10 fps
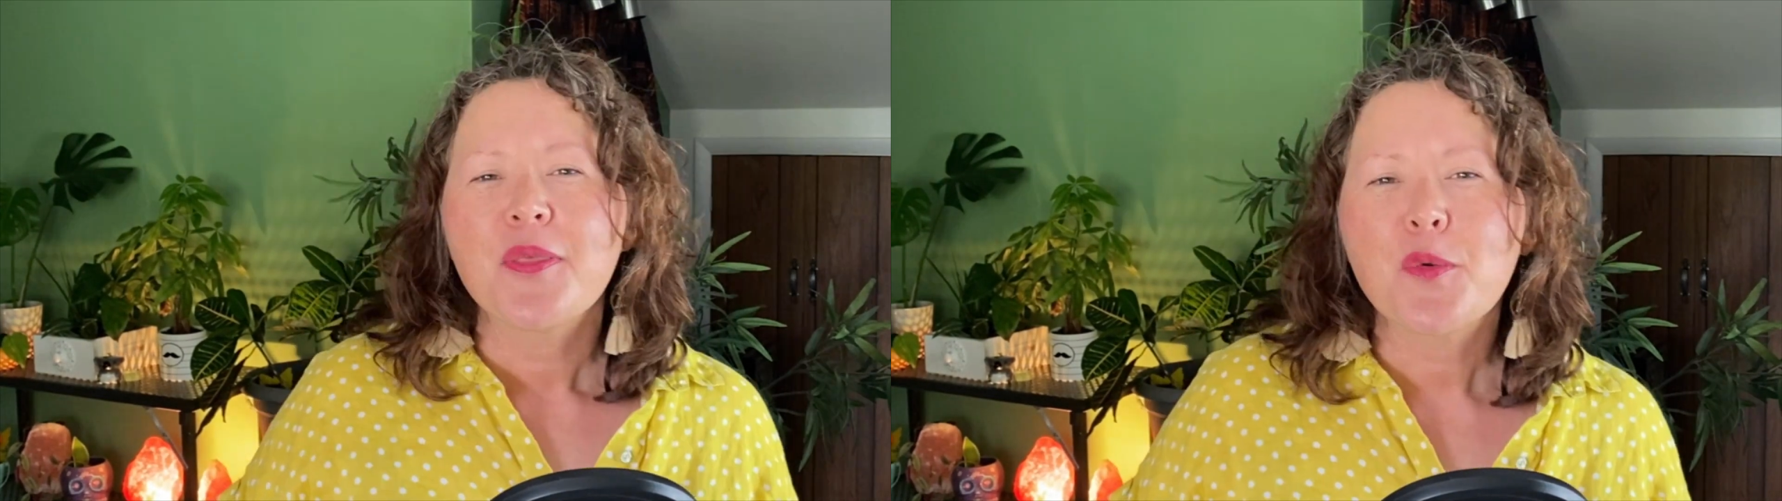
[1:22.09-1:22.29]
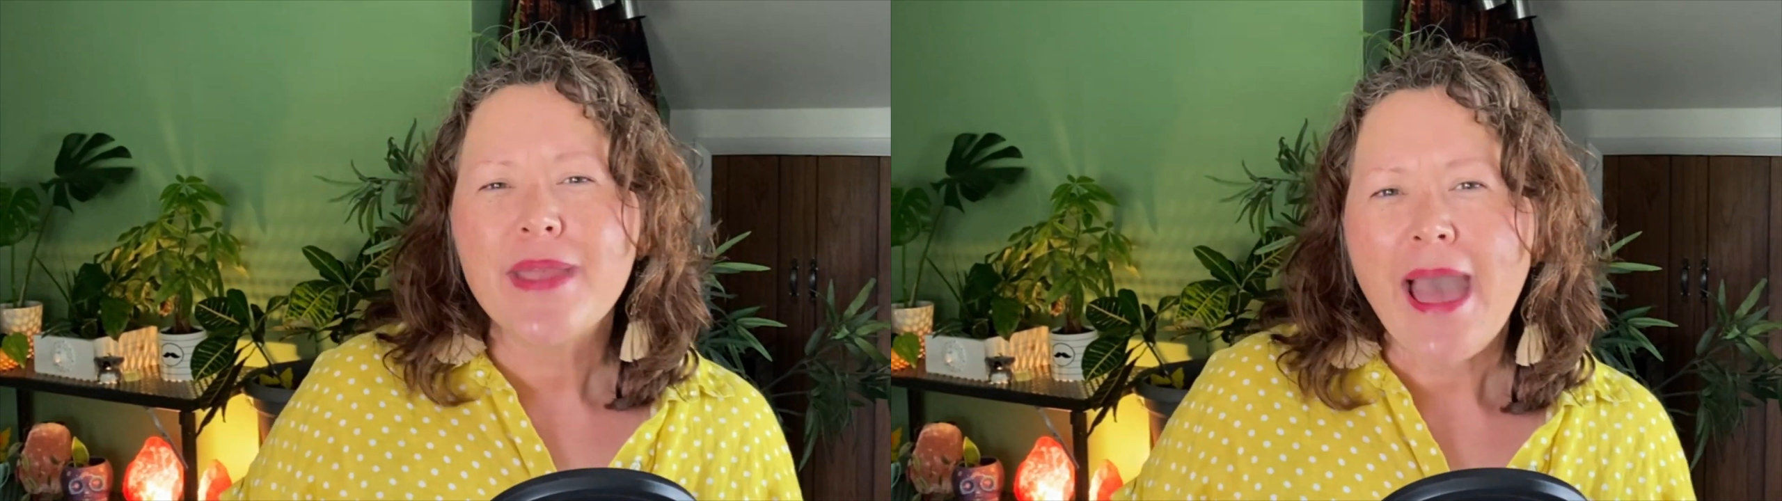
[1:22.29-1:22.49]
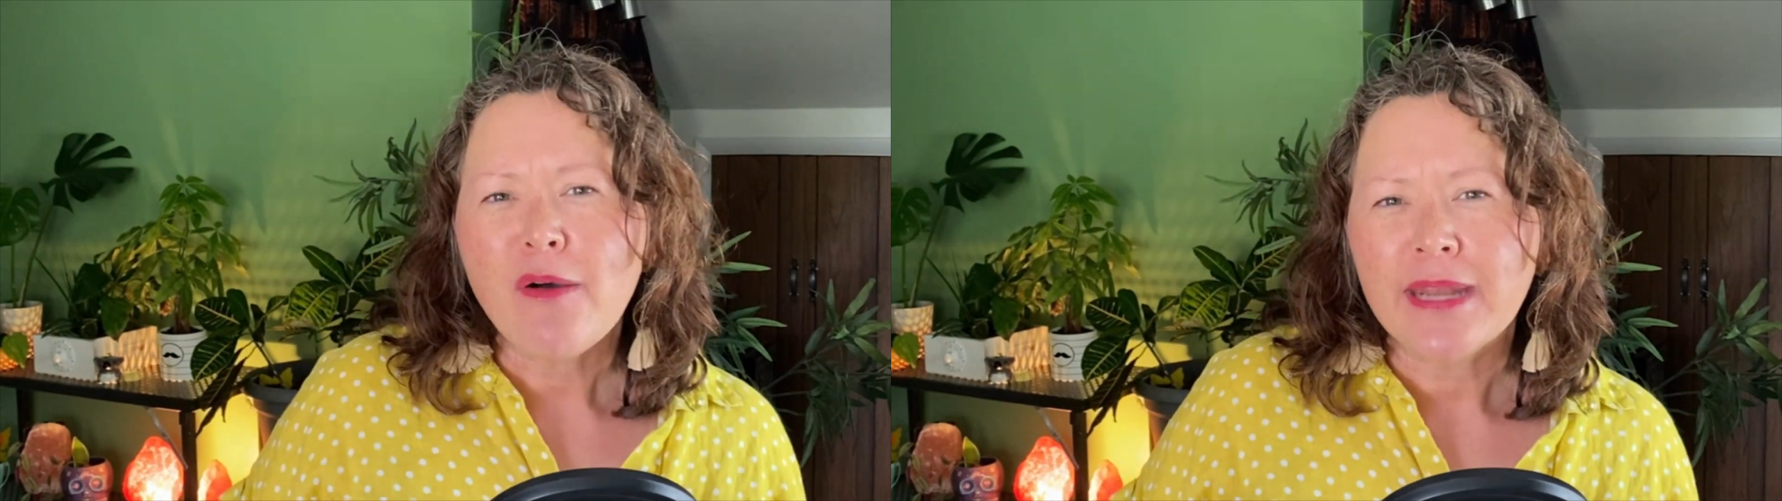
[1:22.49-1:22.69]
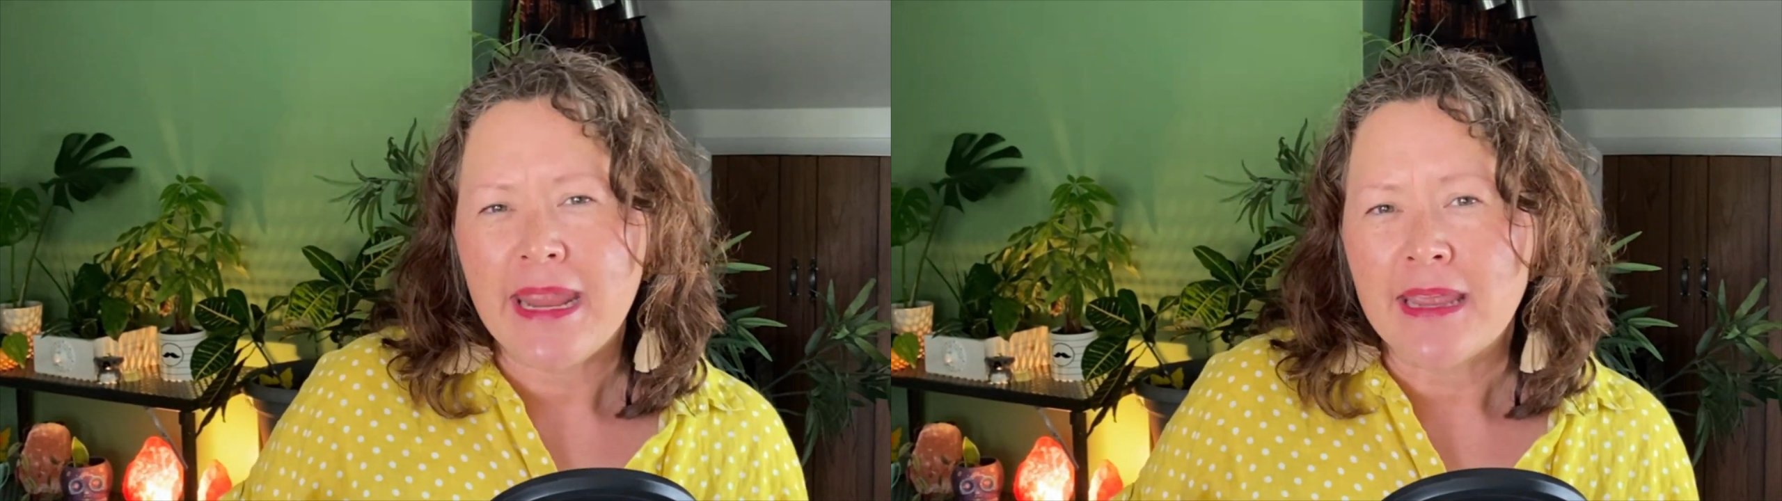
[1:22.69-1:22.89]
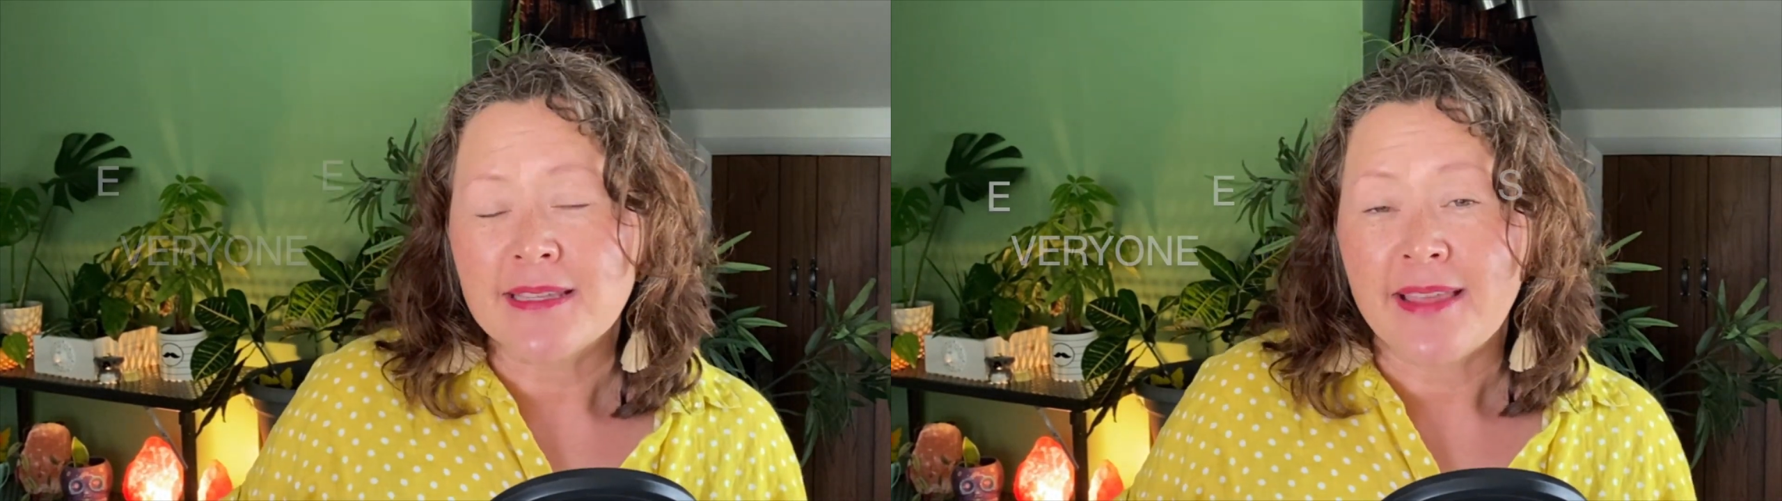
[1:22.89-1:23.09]
The
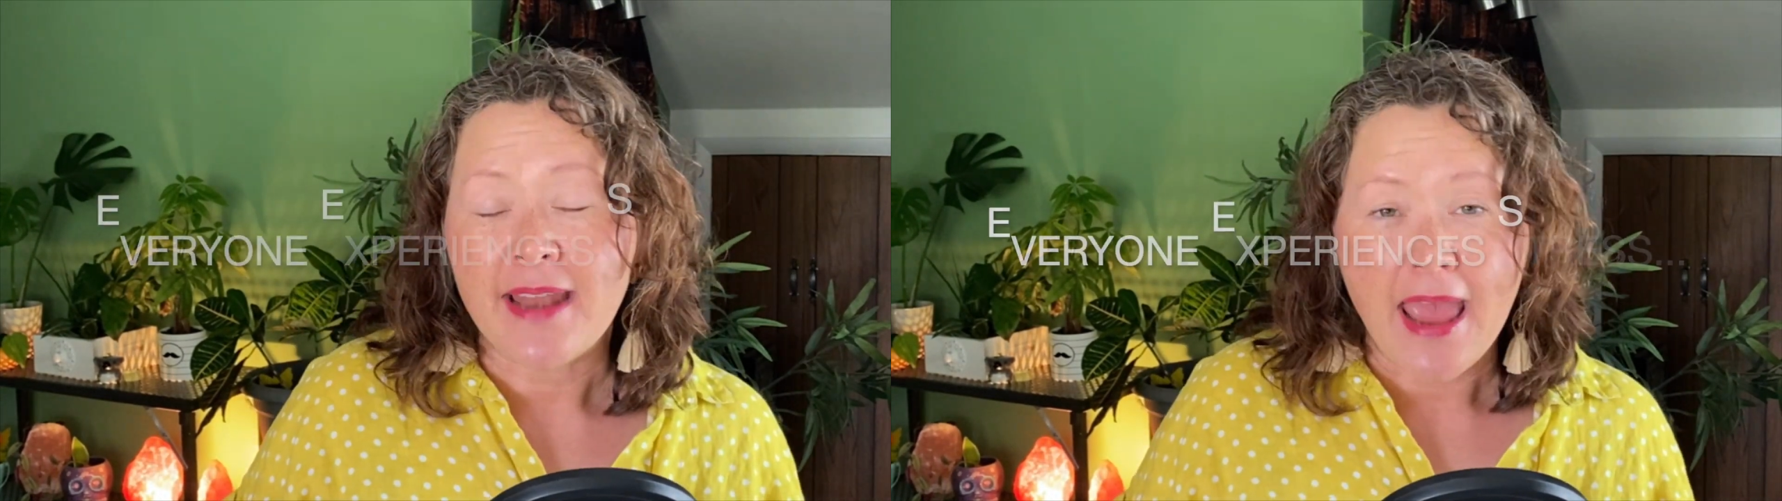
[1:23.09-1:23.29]
reality is that